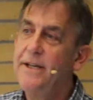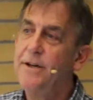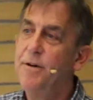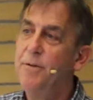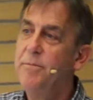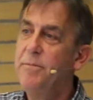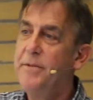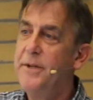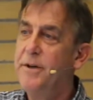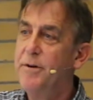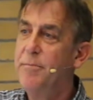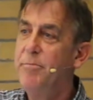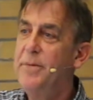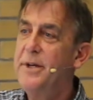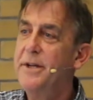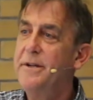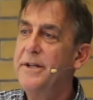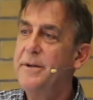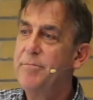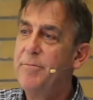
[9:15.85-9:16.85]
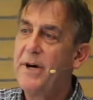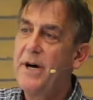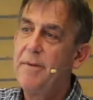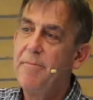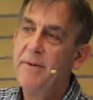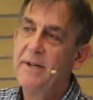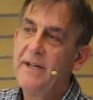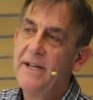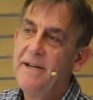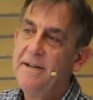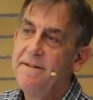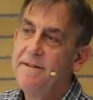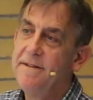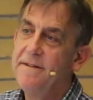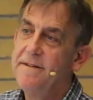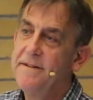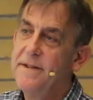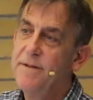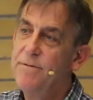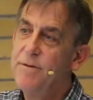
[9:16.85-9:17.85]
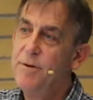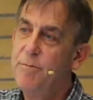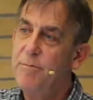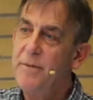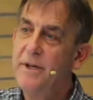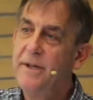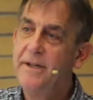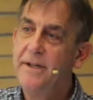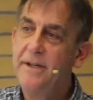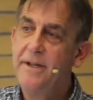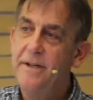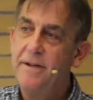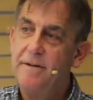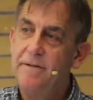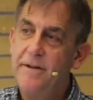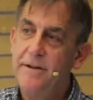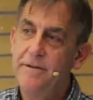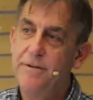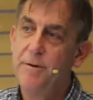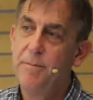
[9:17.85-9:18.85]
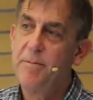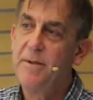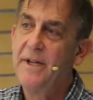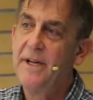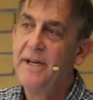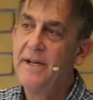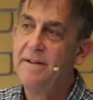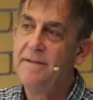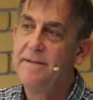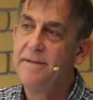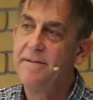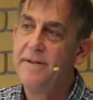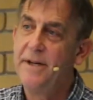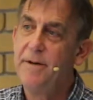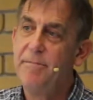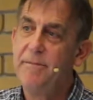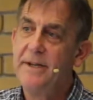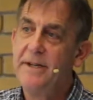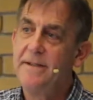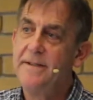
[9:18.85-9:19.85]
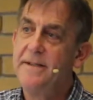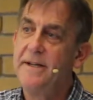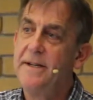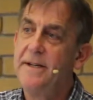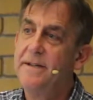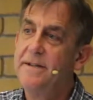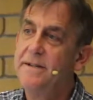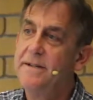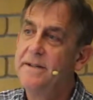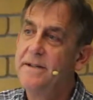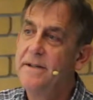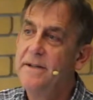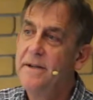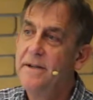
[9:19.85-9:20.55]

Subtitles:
They were building populations, they weren't building individual plants, if that makes sense.